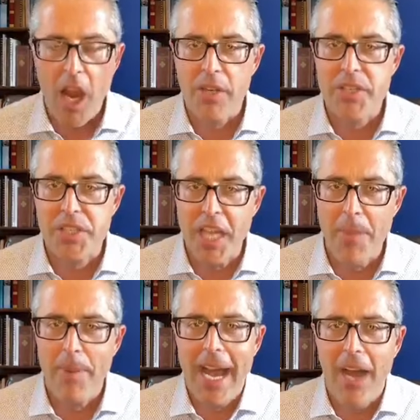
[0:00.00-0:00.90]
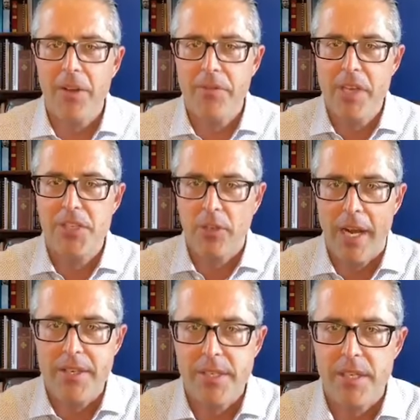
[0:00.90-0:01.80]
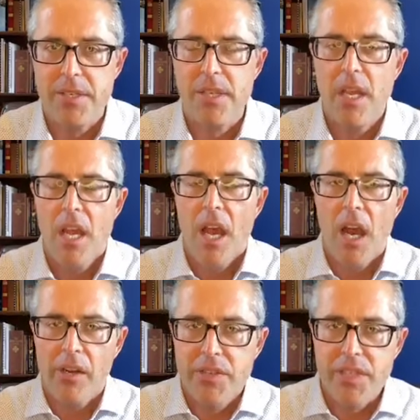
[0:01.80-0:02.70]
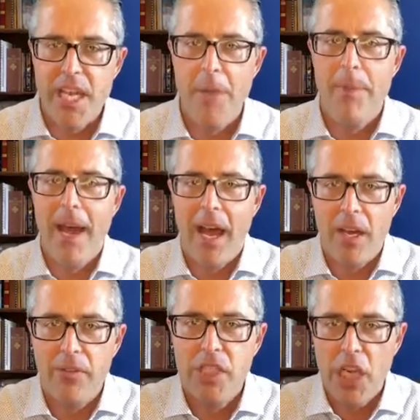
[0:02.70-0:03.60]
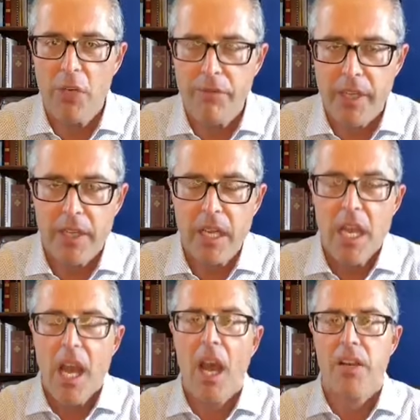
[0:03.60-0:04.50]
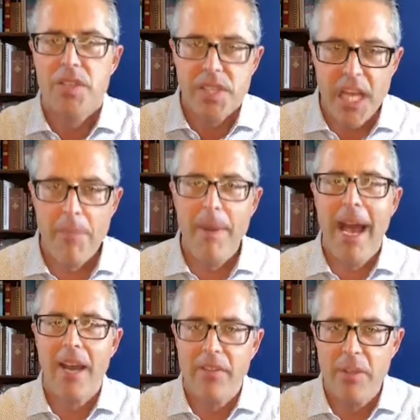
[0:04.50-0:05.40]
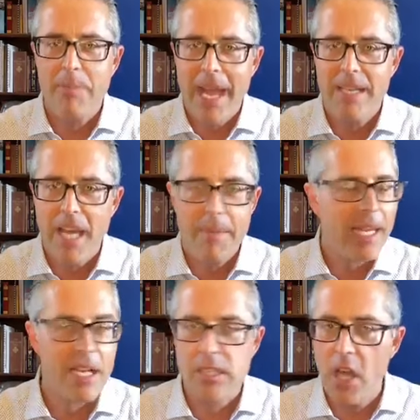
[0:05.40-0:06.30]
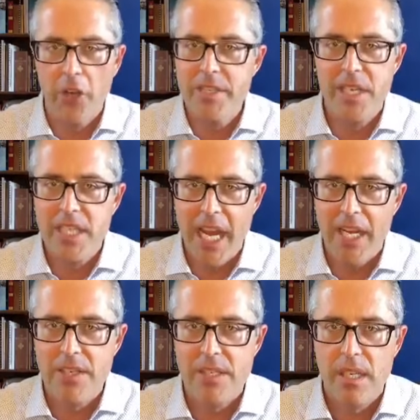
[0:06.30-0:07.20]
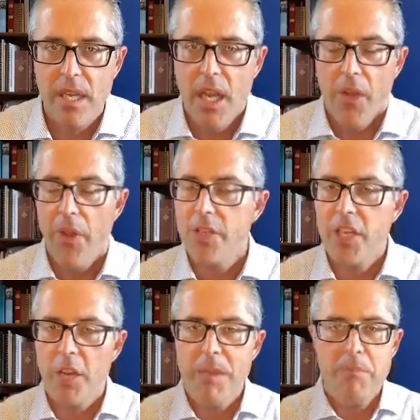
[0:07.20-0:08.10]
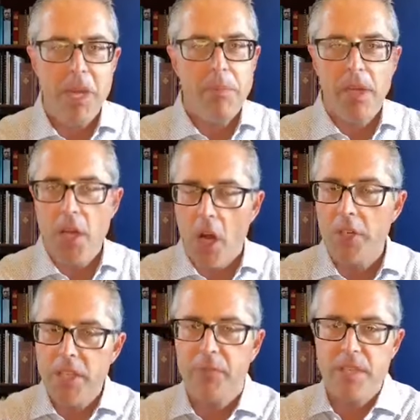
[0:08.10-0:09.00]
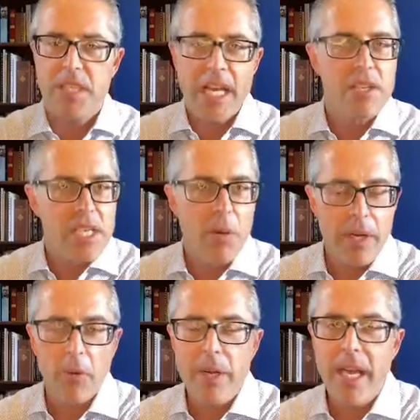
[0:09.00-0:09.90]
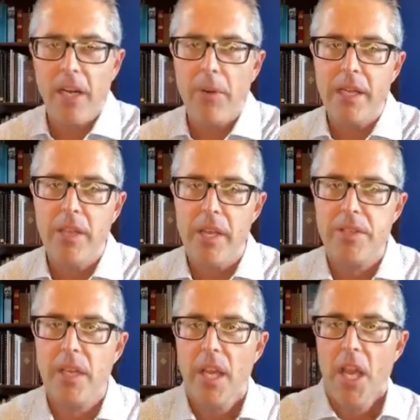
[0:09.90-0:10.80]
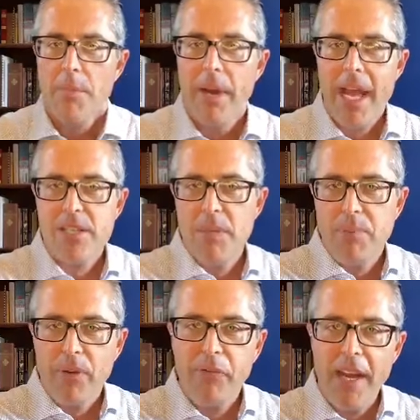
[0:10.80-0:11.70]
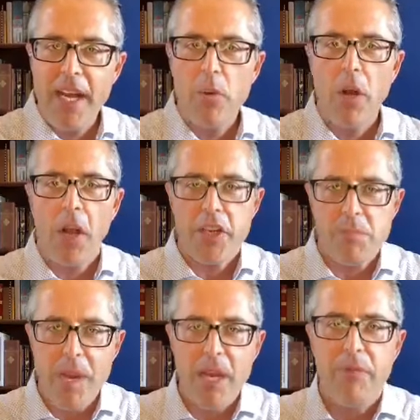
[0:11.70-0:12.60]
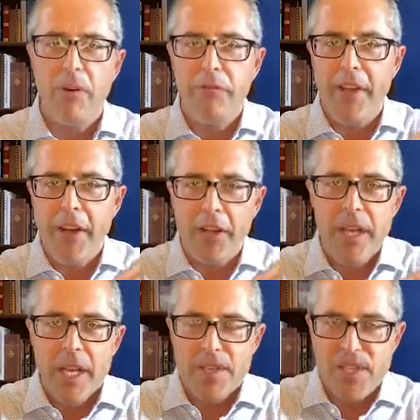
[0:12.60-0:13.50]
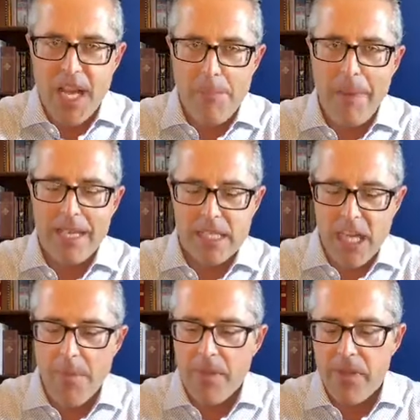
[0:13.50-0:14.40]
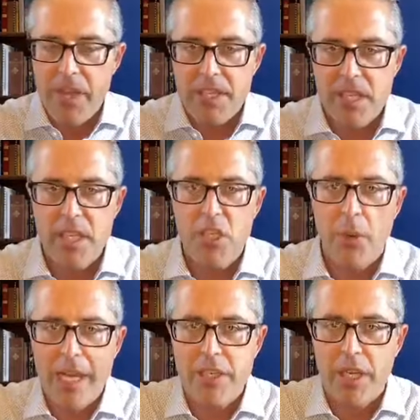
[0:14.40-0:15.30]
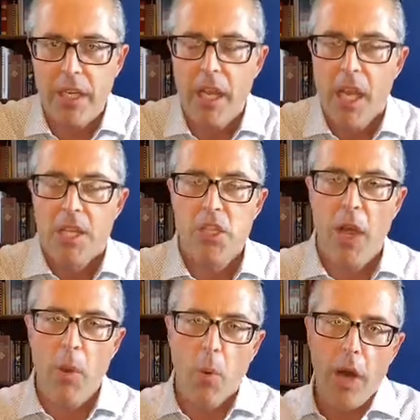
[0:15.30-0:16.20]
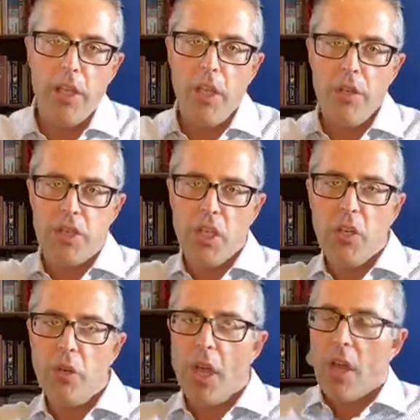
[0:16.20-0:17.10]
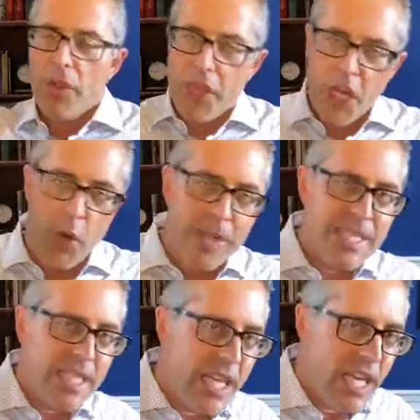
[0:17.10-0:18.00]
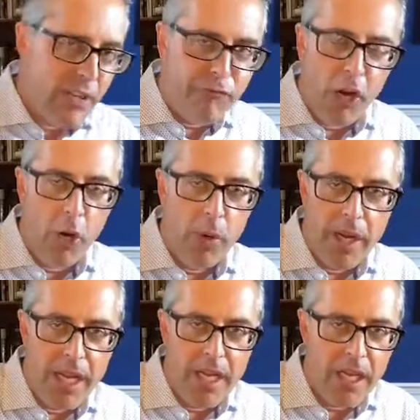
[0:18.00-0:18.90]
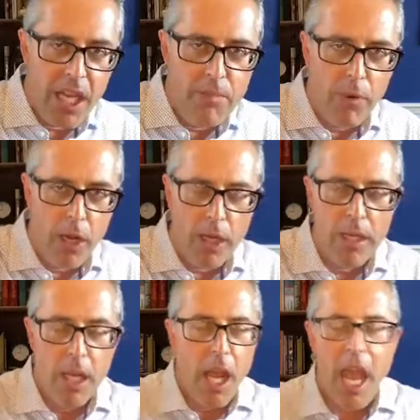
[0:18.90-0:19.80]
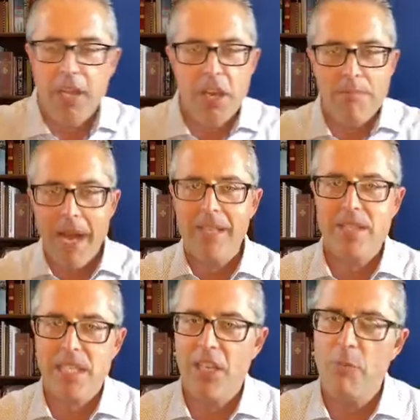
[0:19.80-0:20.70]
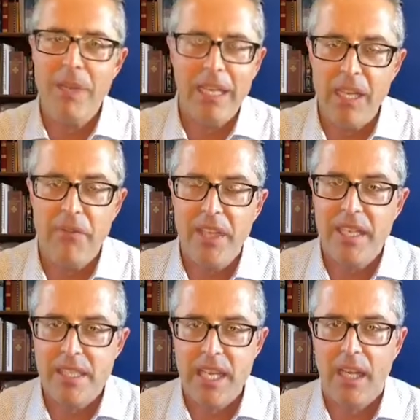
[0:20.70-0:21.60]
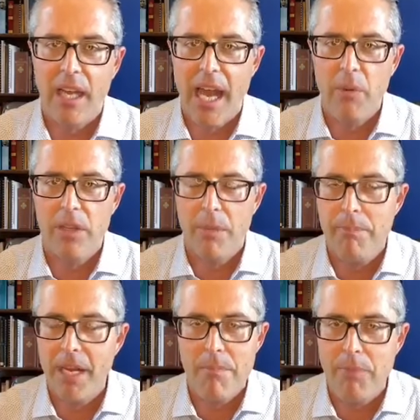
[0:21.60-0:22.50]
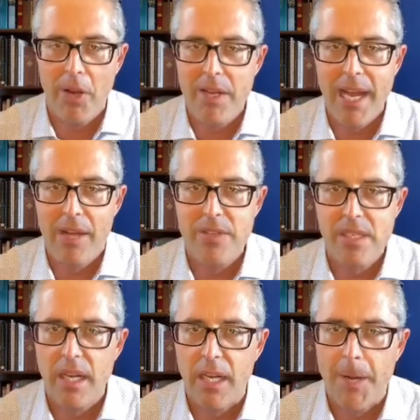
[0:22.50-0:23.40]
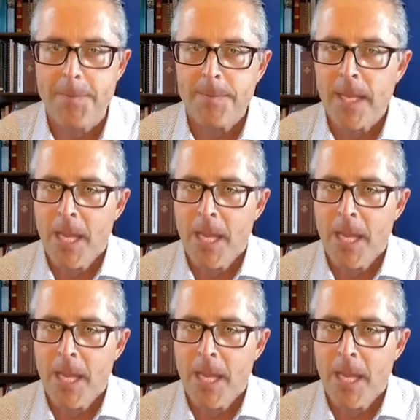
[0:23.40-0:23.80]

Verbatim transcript: Our step out of this crisis, our step out of COVID, our step out of the pandemic, as long as it takes, there's going to be people in all different stages. I want to reiterate this. But as the prophetic word is being fulfilled step by step, this is the direction. So I want you to throw a seed forward into Hebron, and you might still be living in Ziklag with a, in a burnt down city.